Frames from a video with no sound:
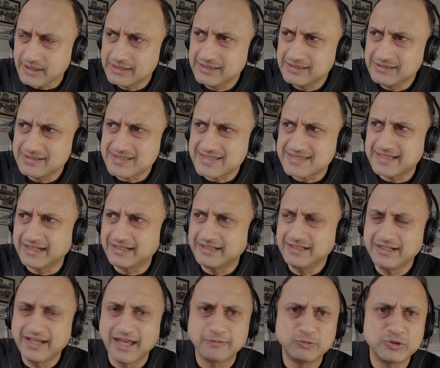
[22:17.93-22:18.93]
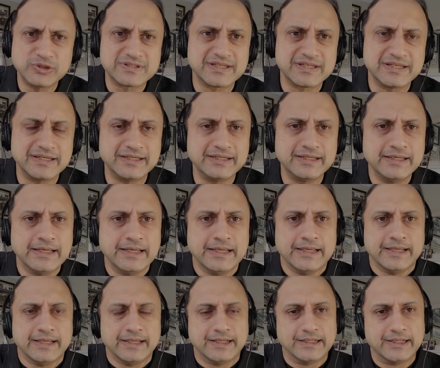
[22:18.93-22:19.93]
Uh, second, I would say,
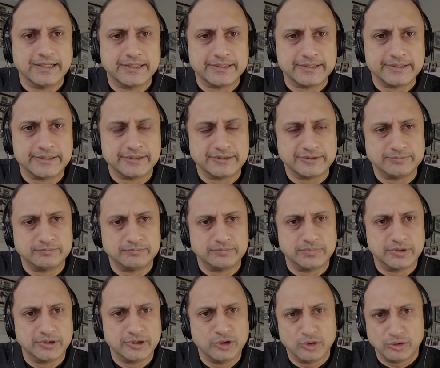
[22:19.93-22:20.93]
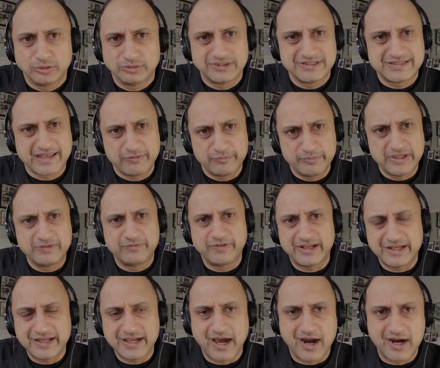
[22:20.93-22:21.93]
Uh, you know, these have been
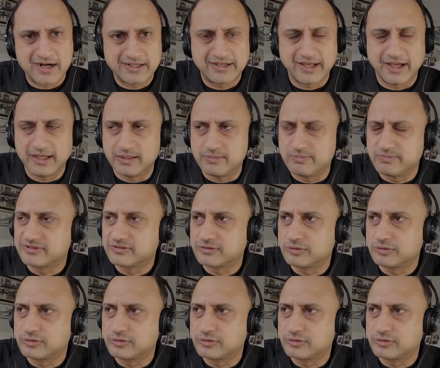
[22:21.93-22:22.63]
very hard times.